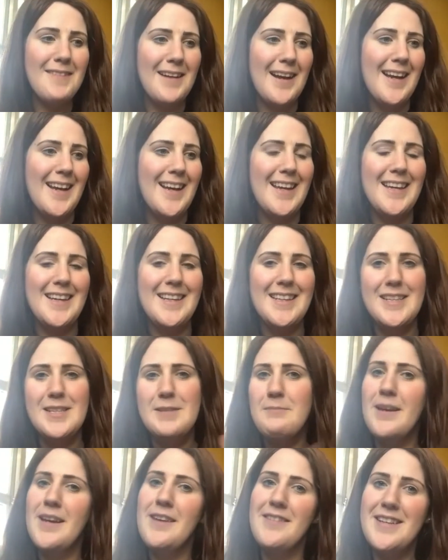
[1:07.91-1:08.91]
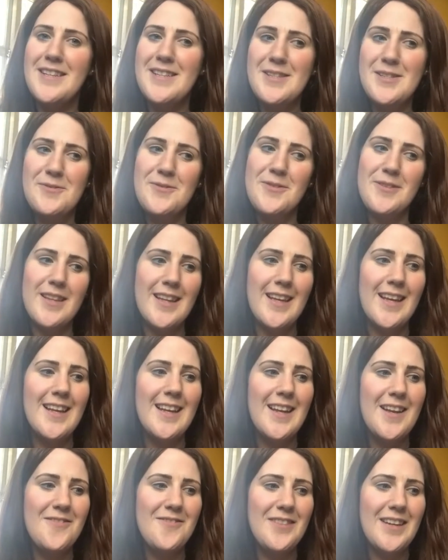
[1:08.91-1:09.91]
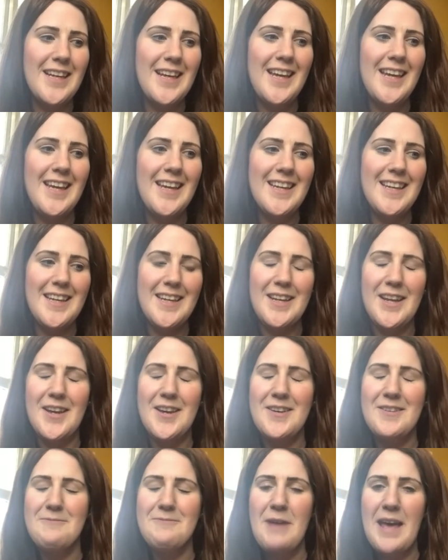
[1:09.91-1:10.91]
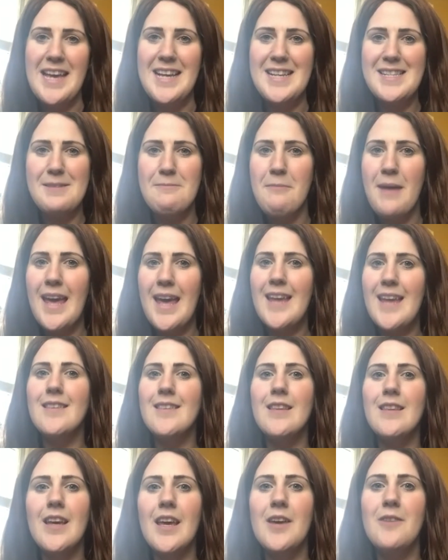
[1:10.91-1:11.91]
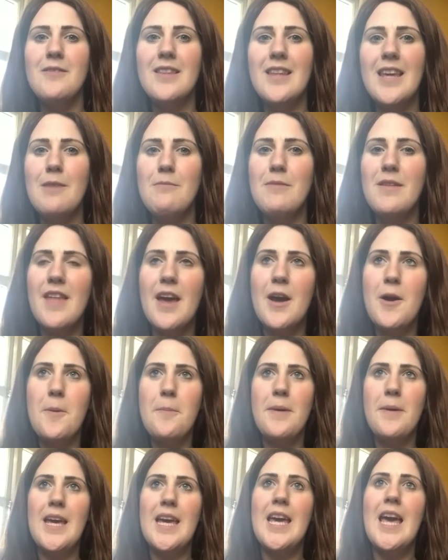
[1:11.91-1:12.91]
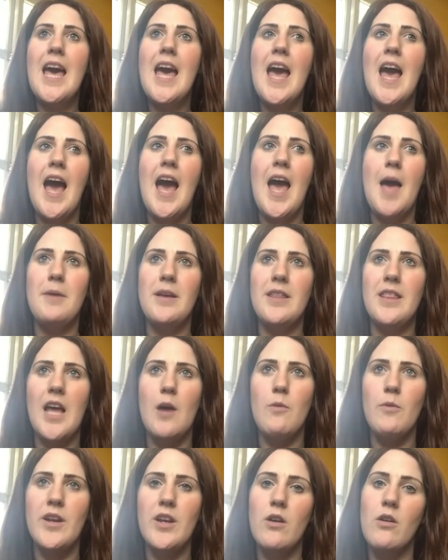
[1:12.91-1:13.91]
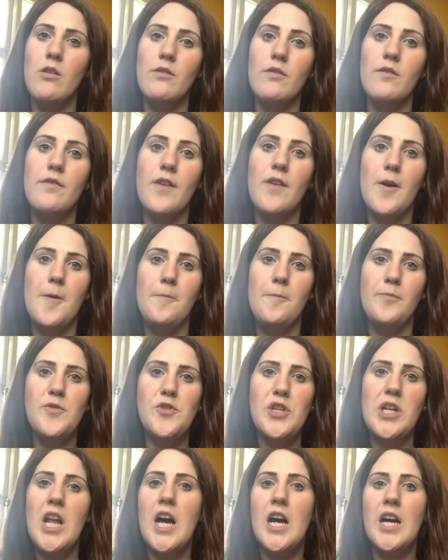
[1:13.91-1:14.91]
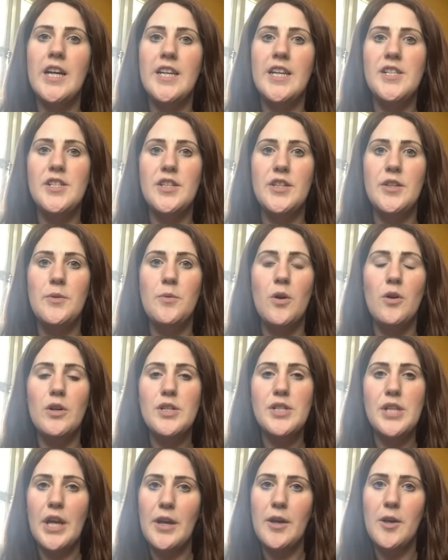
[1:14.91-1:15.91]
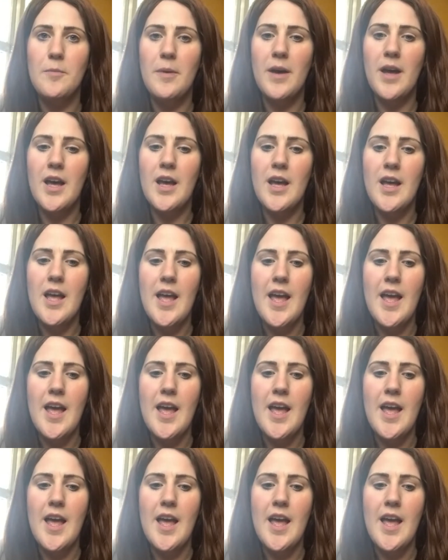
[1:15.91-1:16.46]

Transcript: I experienced all the lovely, aches and pains that go with chemotherapy. And that went on from July to October.